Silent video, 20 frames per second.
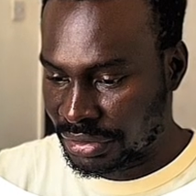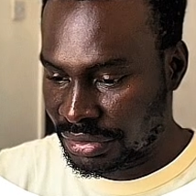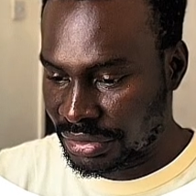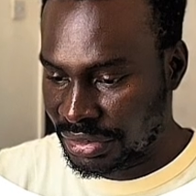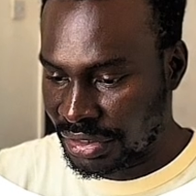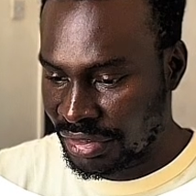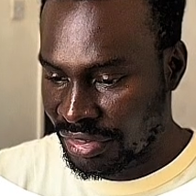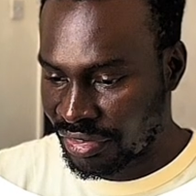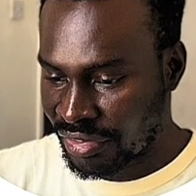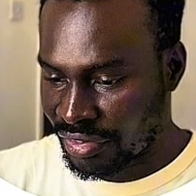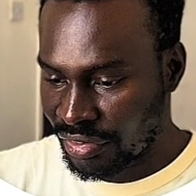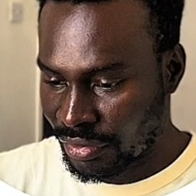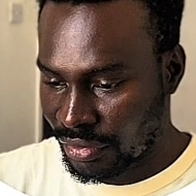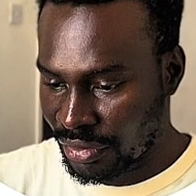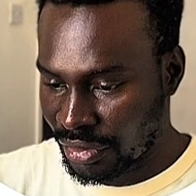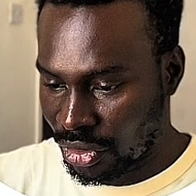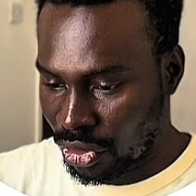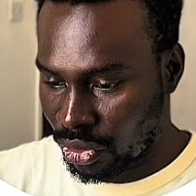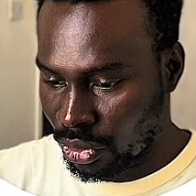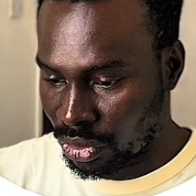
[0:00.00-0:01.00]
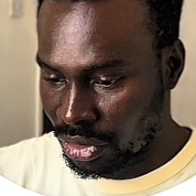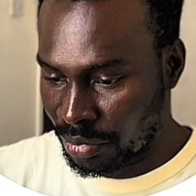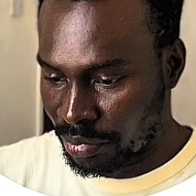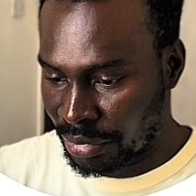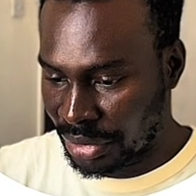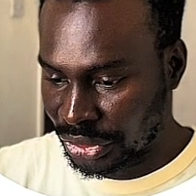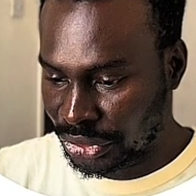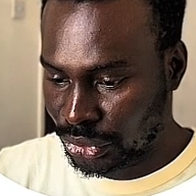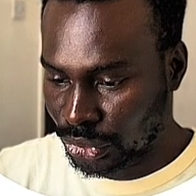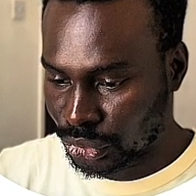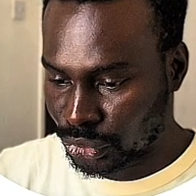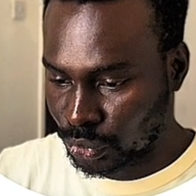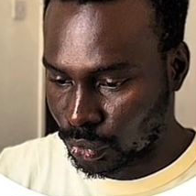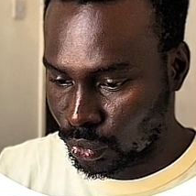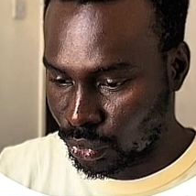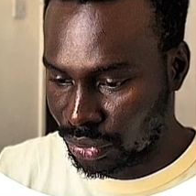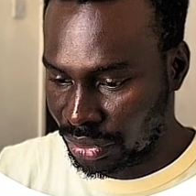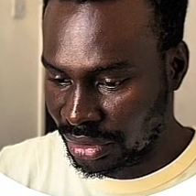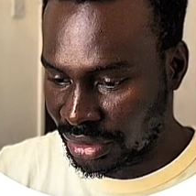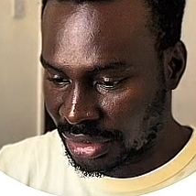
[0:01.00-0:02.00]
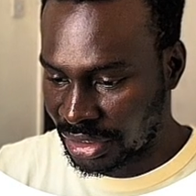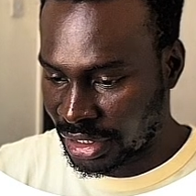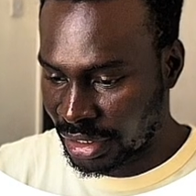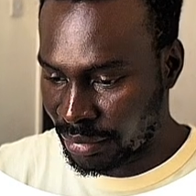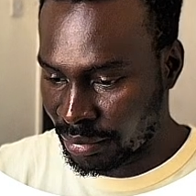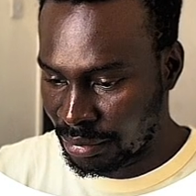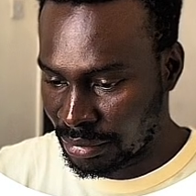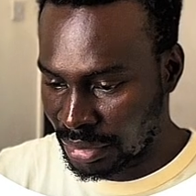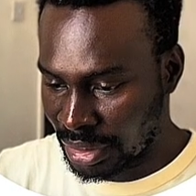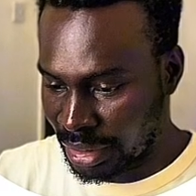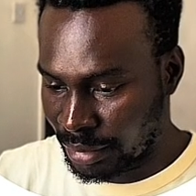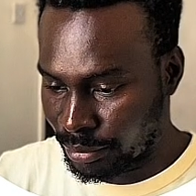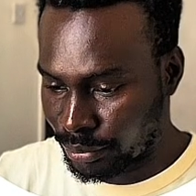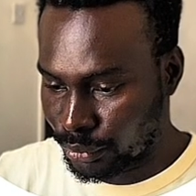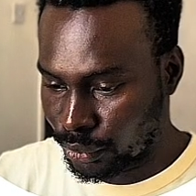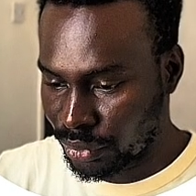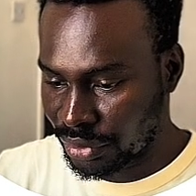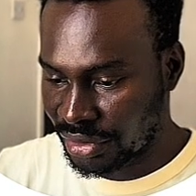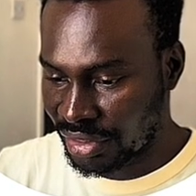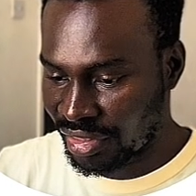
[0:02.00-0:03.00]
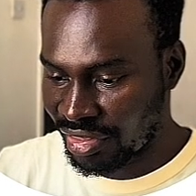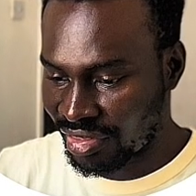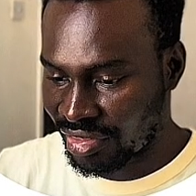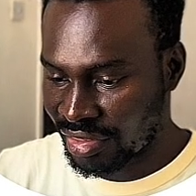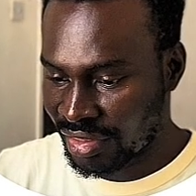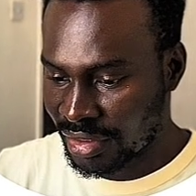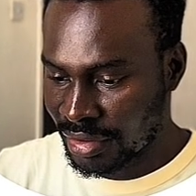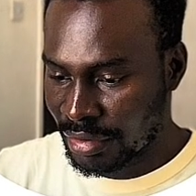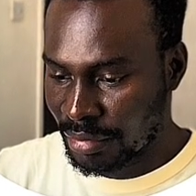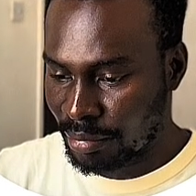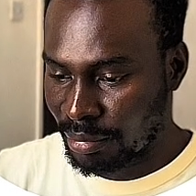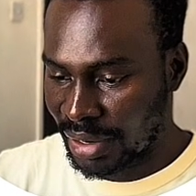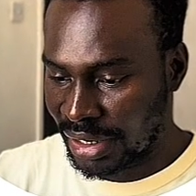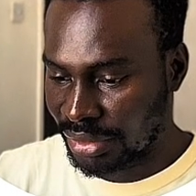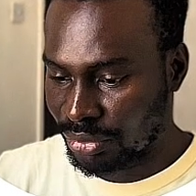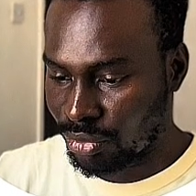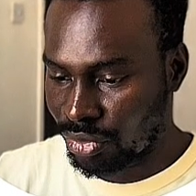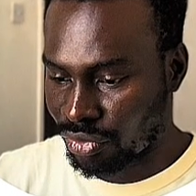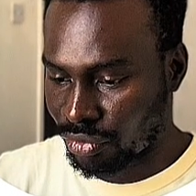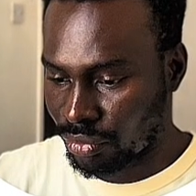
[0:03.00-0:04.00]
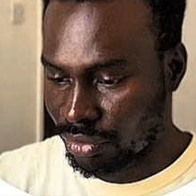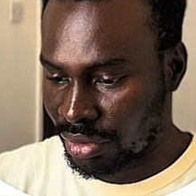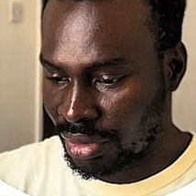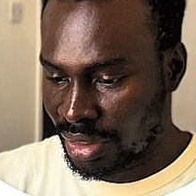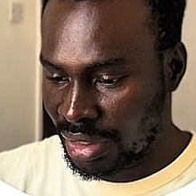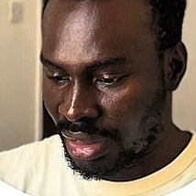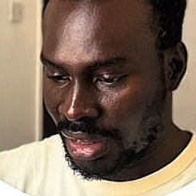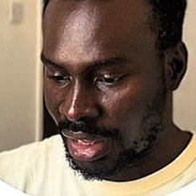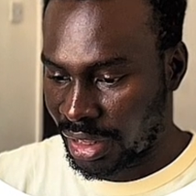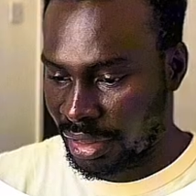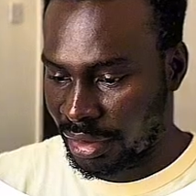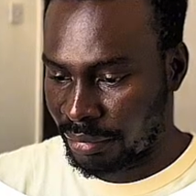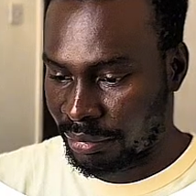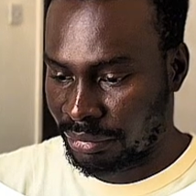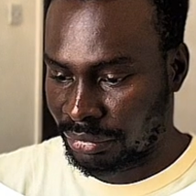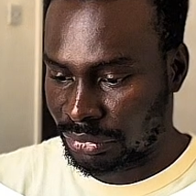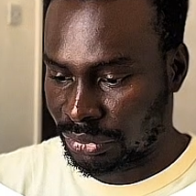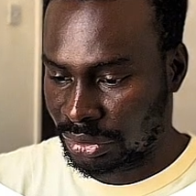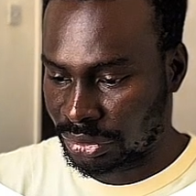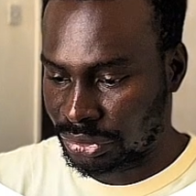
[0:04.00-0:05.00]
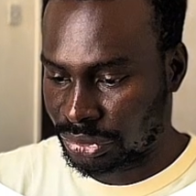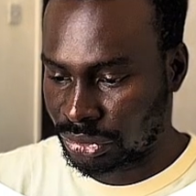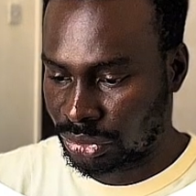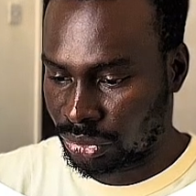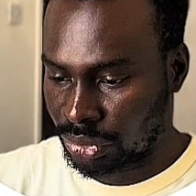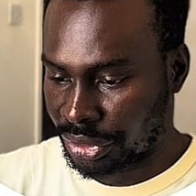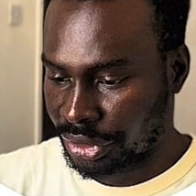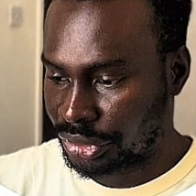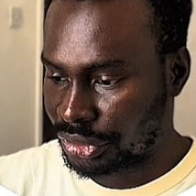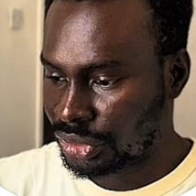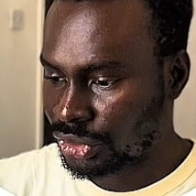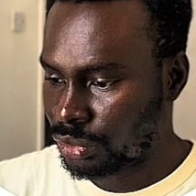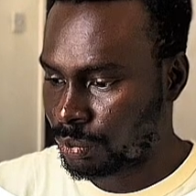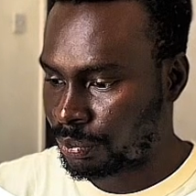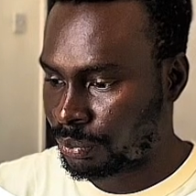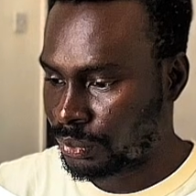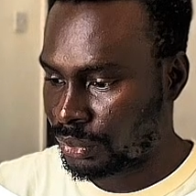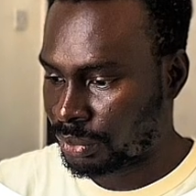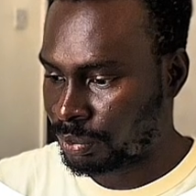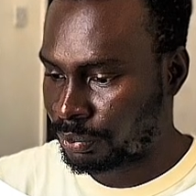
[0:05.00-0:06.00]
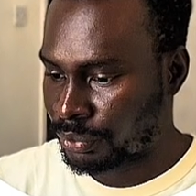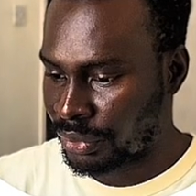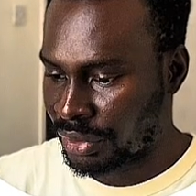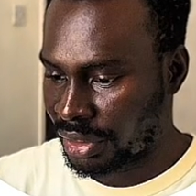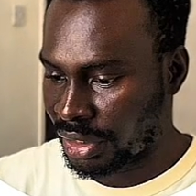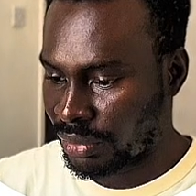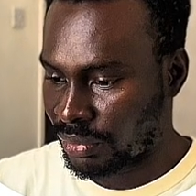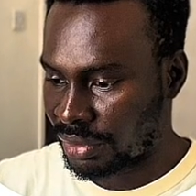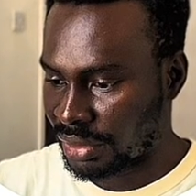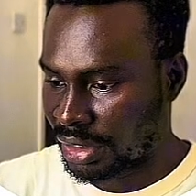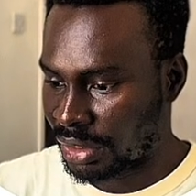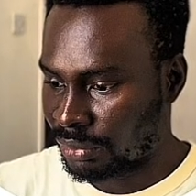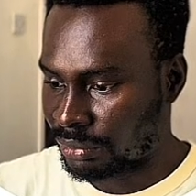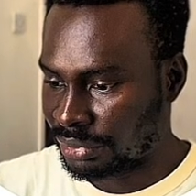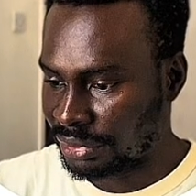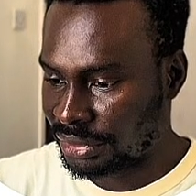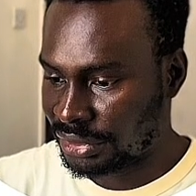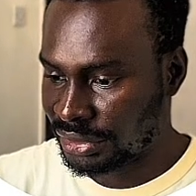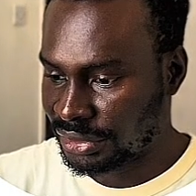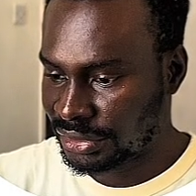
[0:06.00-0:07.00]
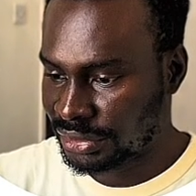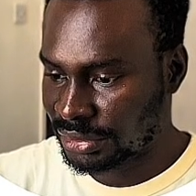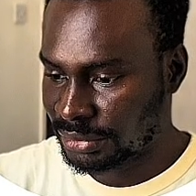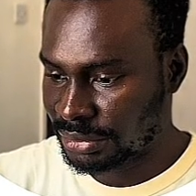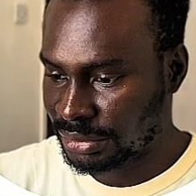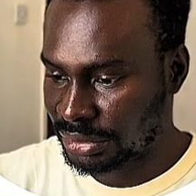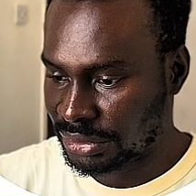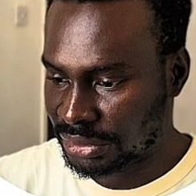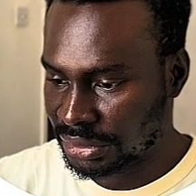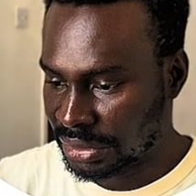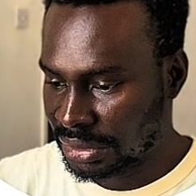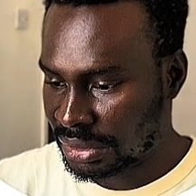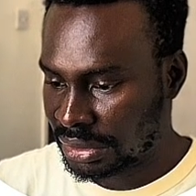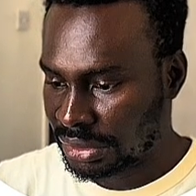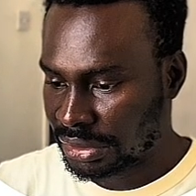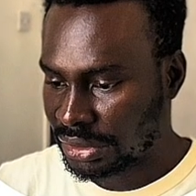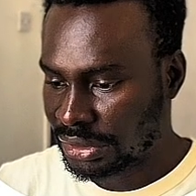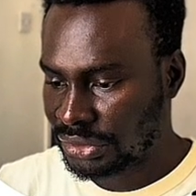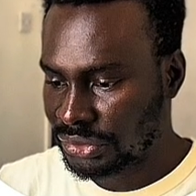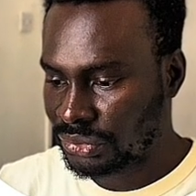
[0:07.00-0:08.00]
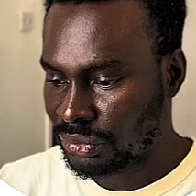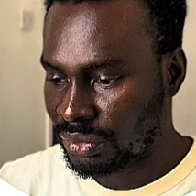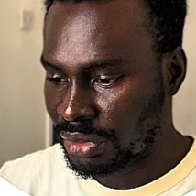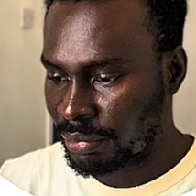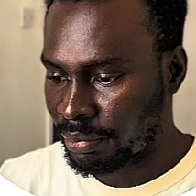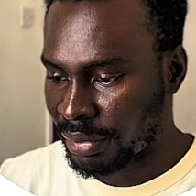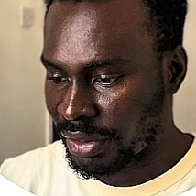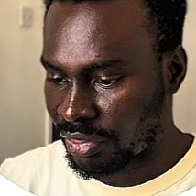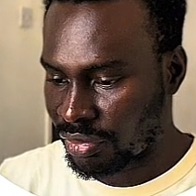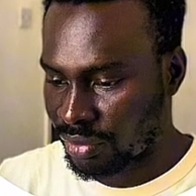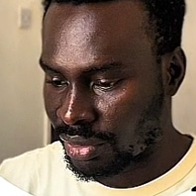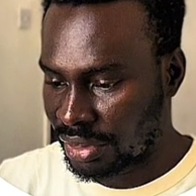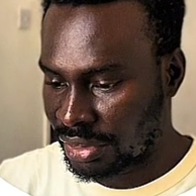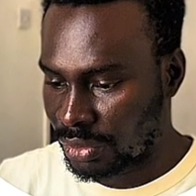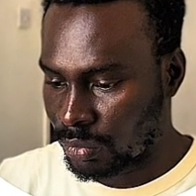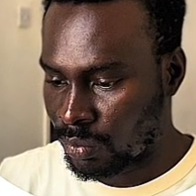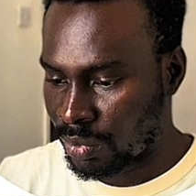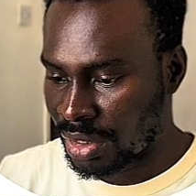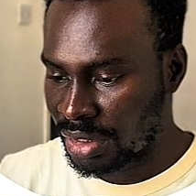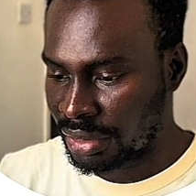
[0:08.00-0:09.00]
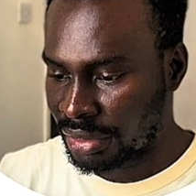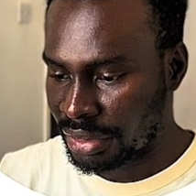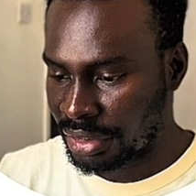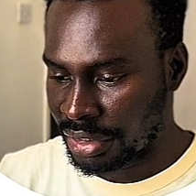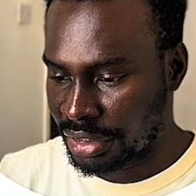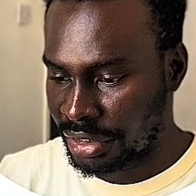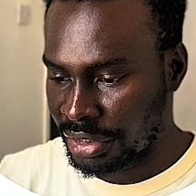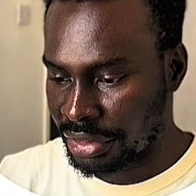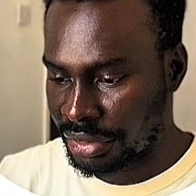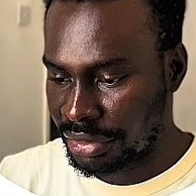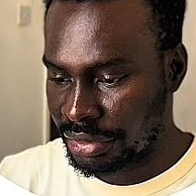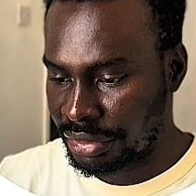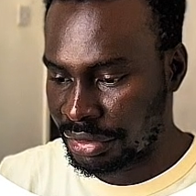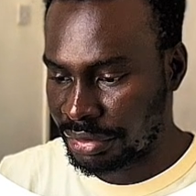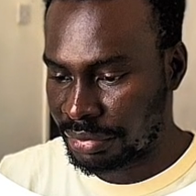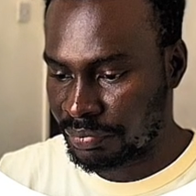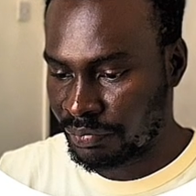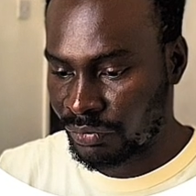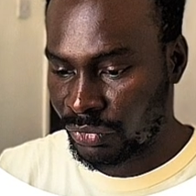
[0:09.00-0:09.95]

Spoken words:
this major zone, came and broke this minor zone. Okay, just to point out now, this zone in particular, the one in